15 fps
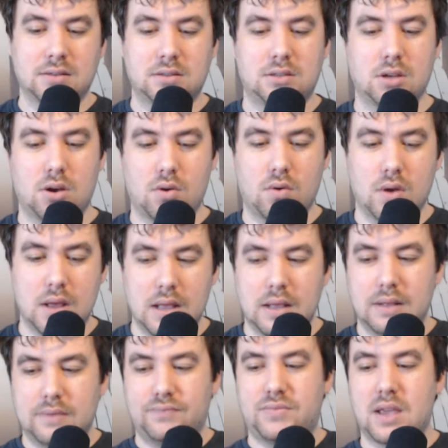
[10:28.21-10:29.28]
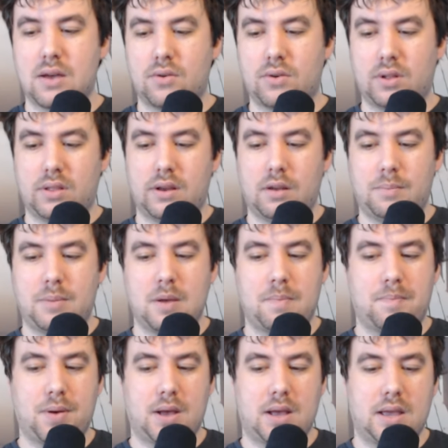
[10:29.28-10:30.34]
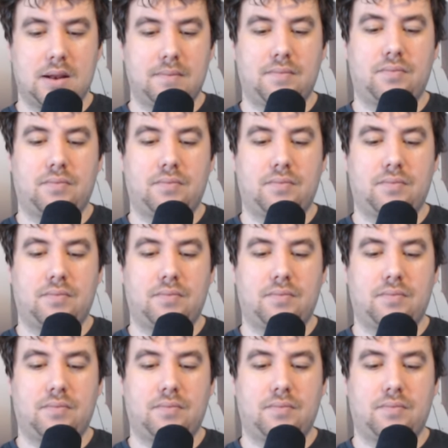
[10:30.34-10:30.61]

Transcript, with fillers: So down a little bit, but